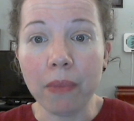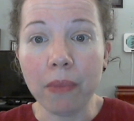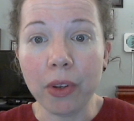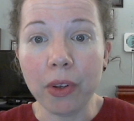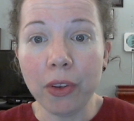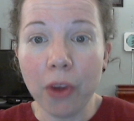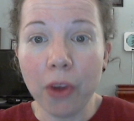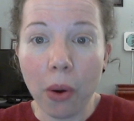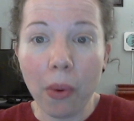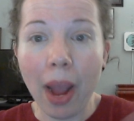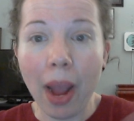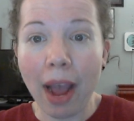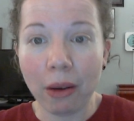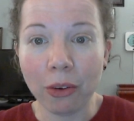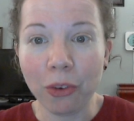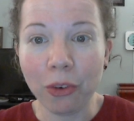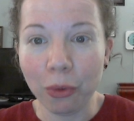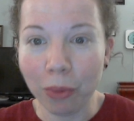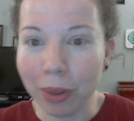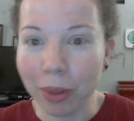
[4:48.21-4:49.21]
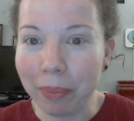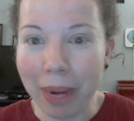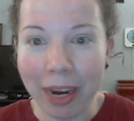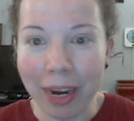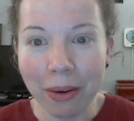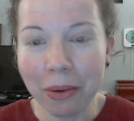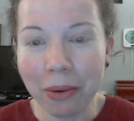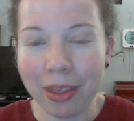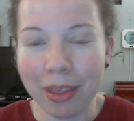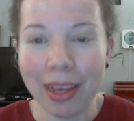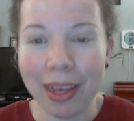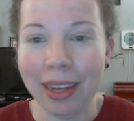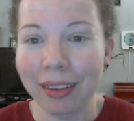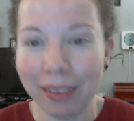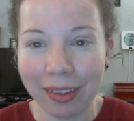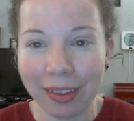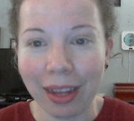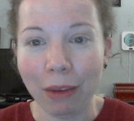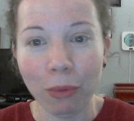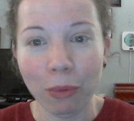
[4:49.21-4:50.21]
know how to repair
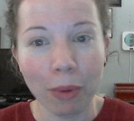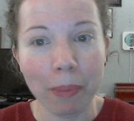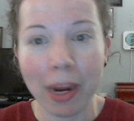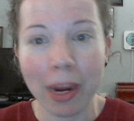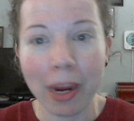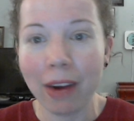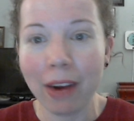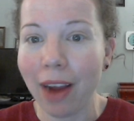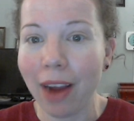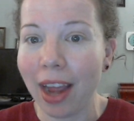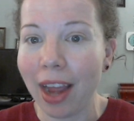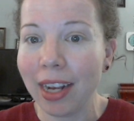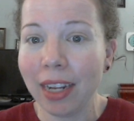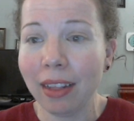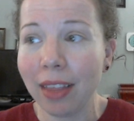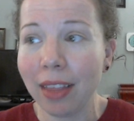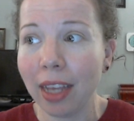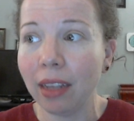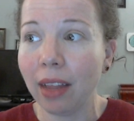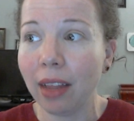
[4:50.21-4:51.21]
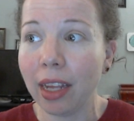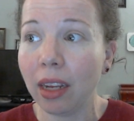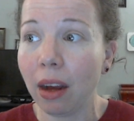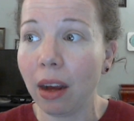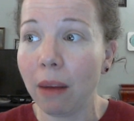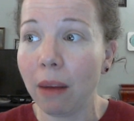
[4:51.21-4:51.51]
things, like repair anything. Like